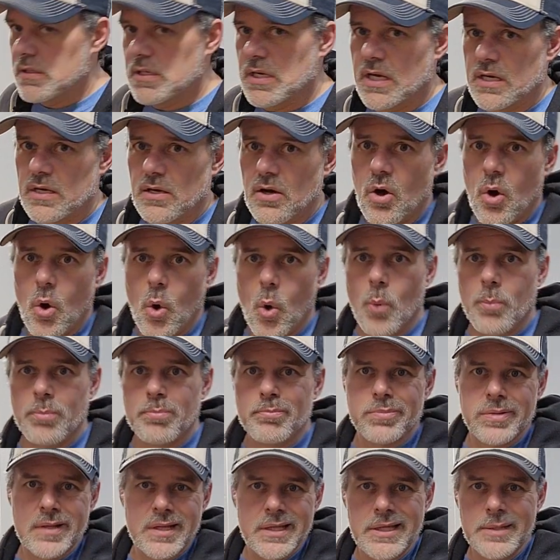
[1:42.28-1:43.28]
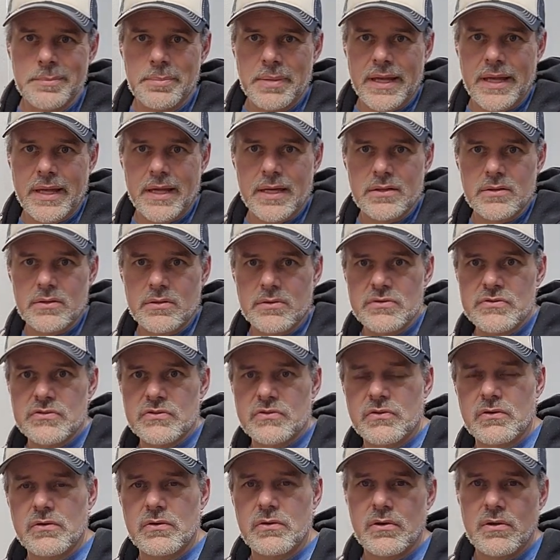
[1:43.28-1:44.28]
kind of old fleet
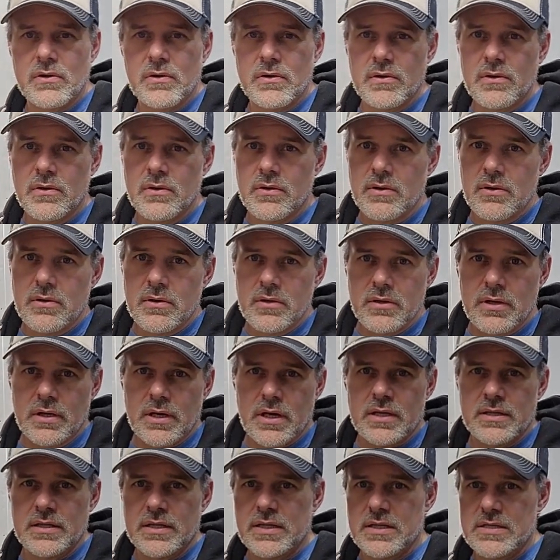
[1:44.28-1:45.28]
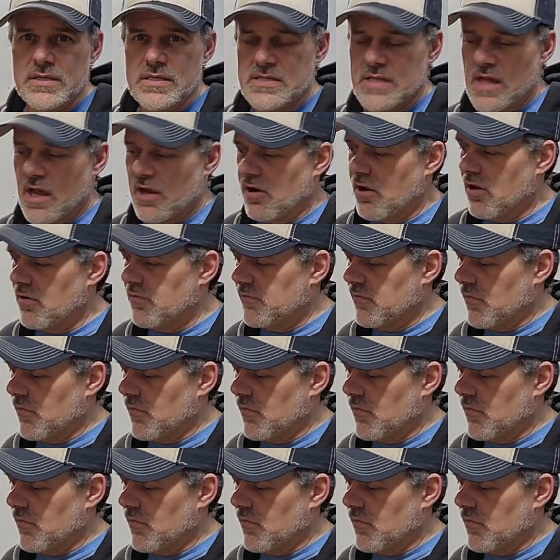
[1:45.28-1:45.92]
handles on the inside all